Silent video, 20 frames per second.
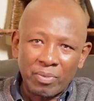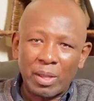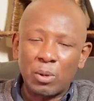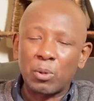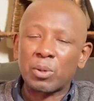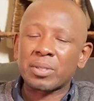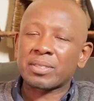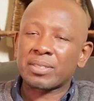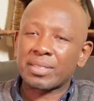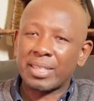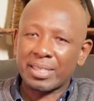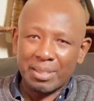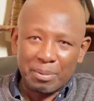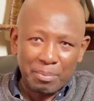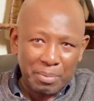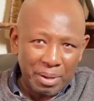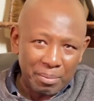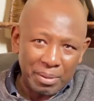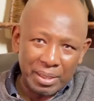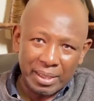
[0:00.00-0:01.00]
It was such a
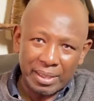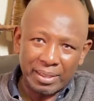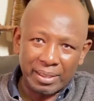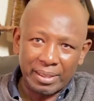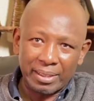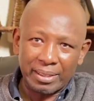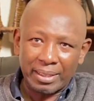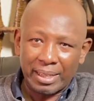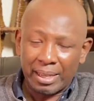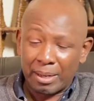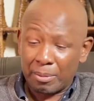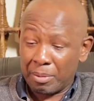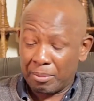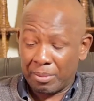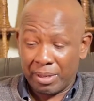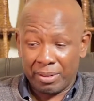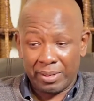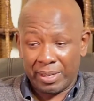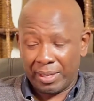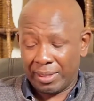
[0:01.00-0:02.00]
public thing. I
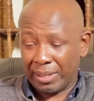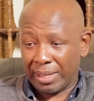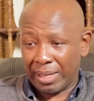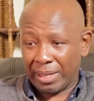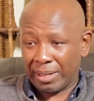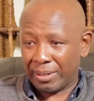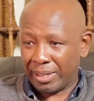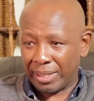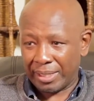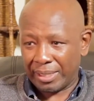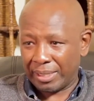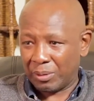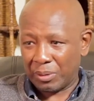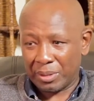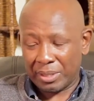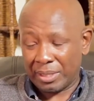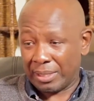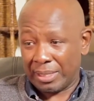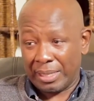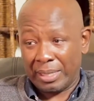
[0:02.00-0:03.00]
remember even, I think I cried. It
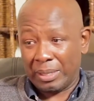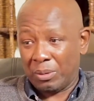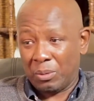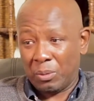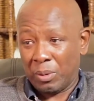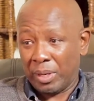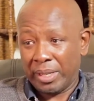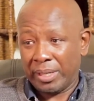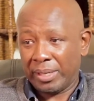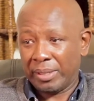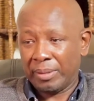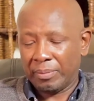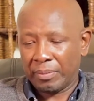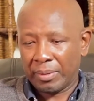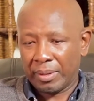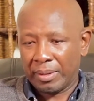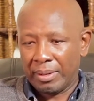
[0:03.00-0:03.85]
was just like weird. Huh?